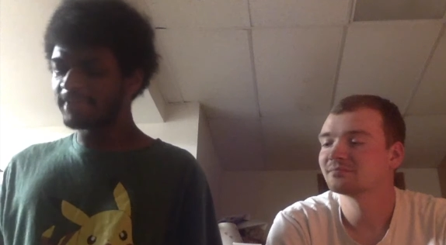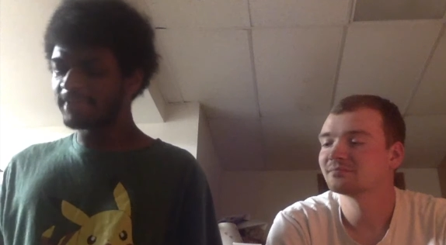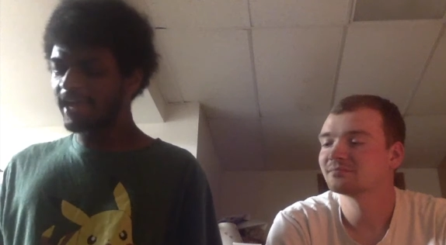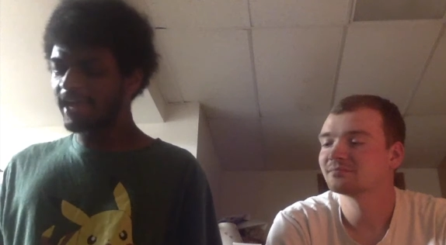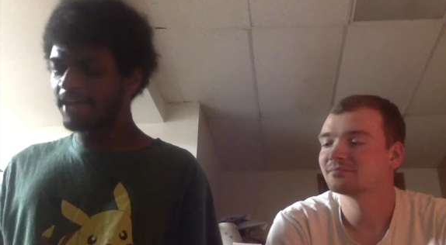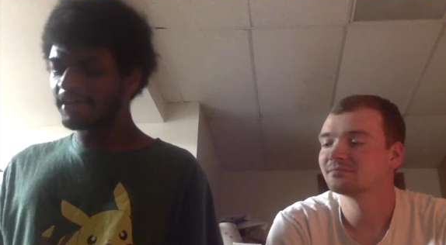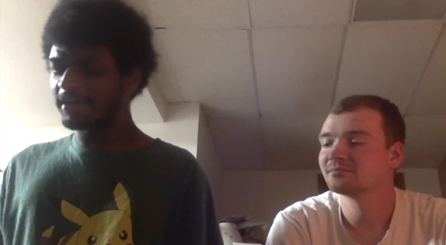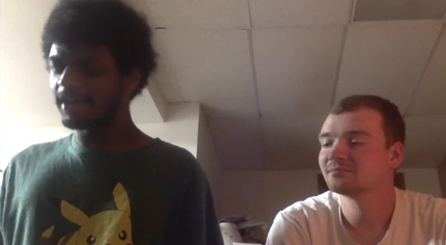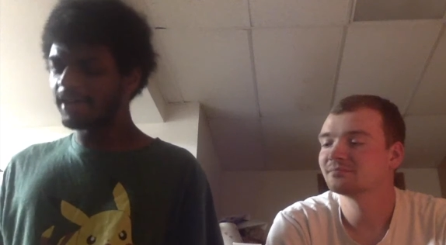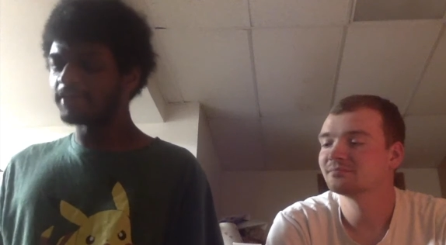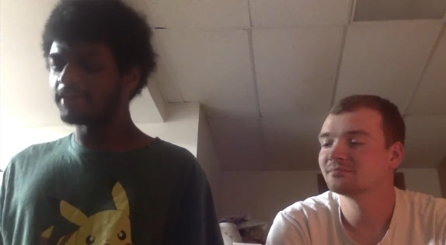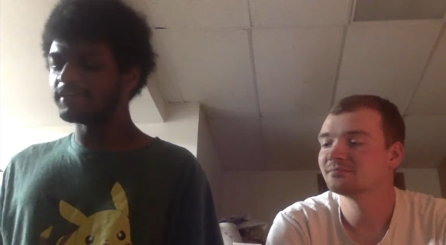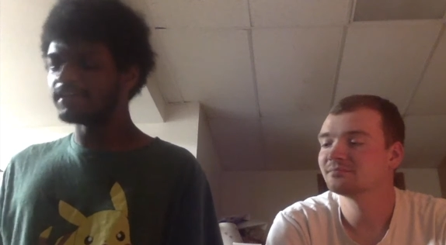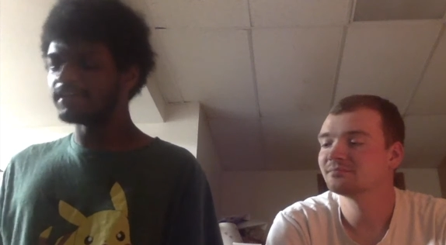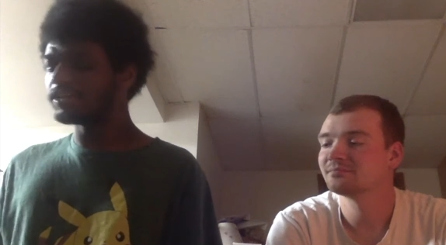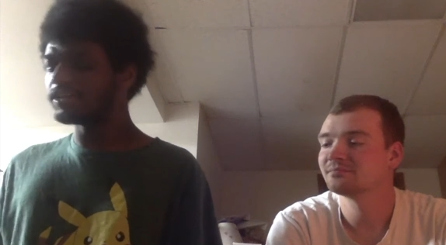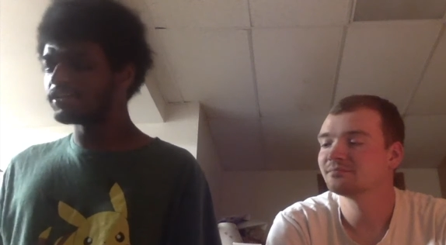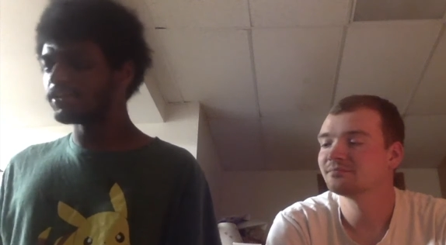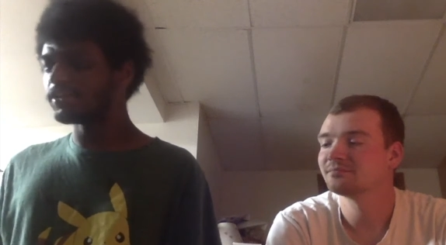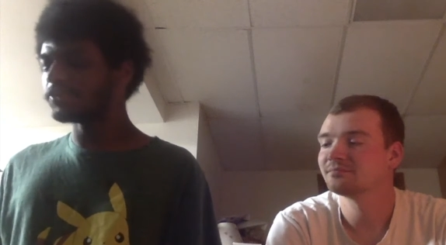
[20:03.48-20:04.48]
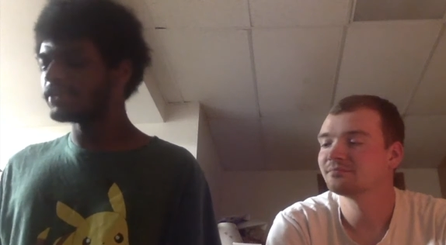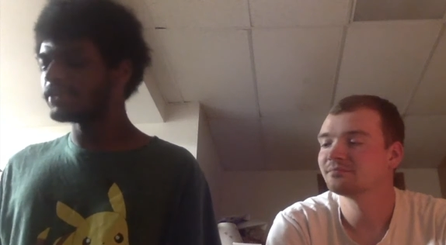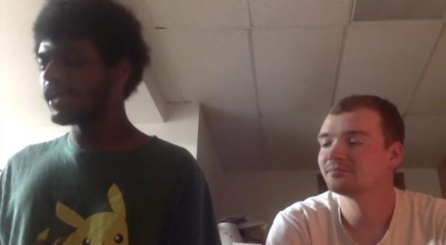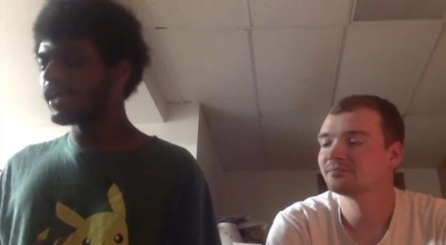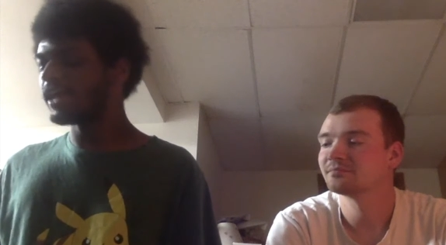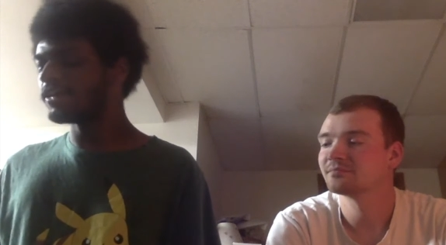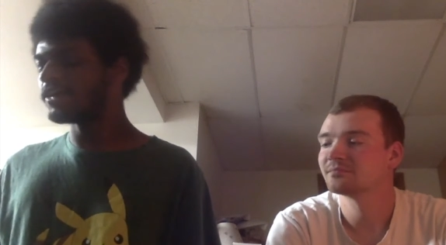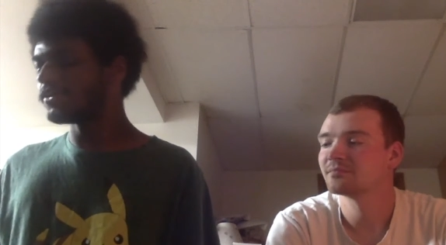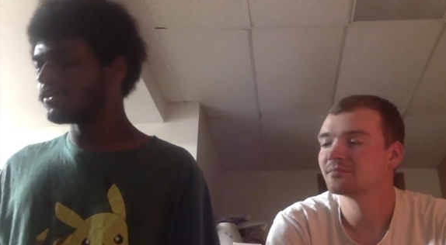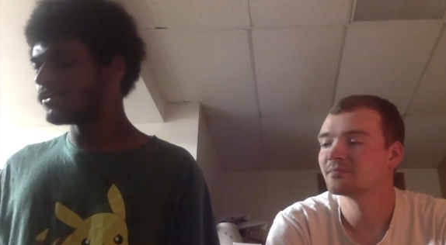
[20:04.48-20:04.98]
Speaker 1: out on digital
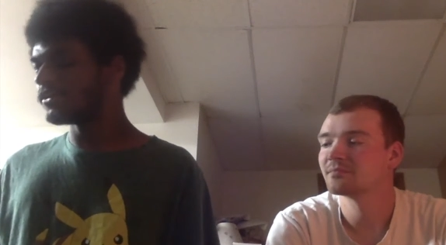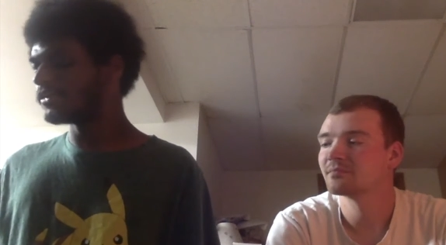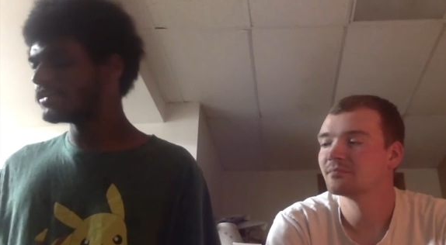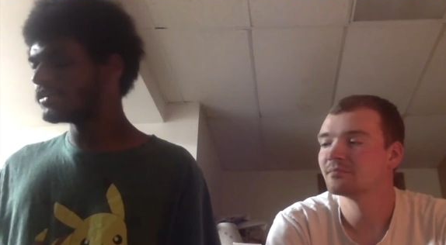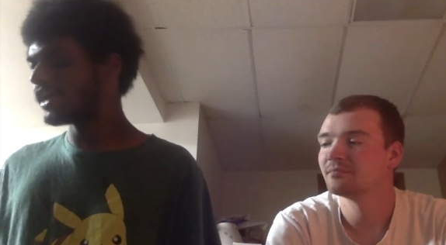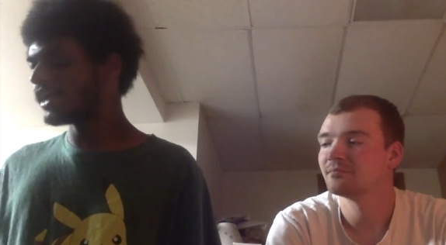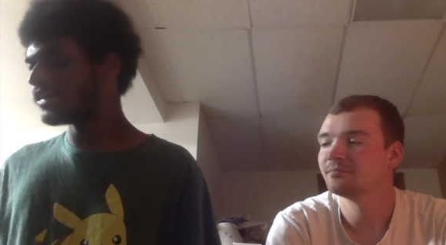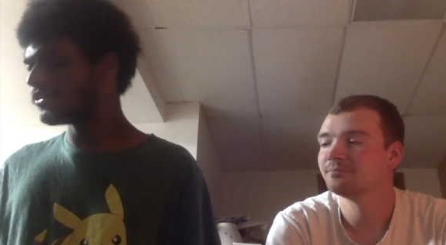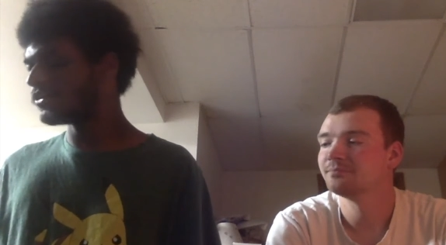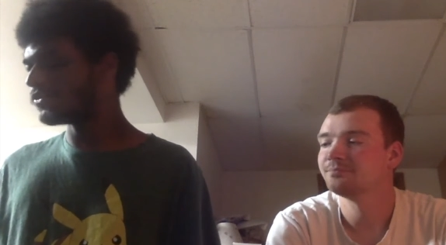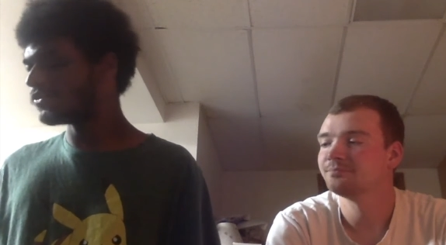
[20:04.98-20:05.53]
title titles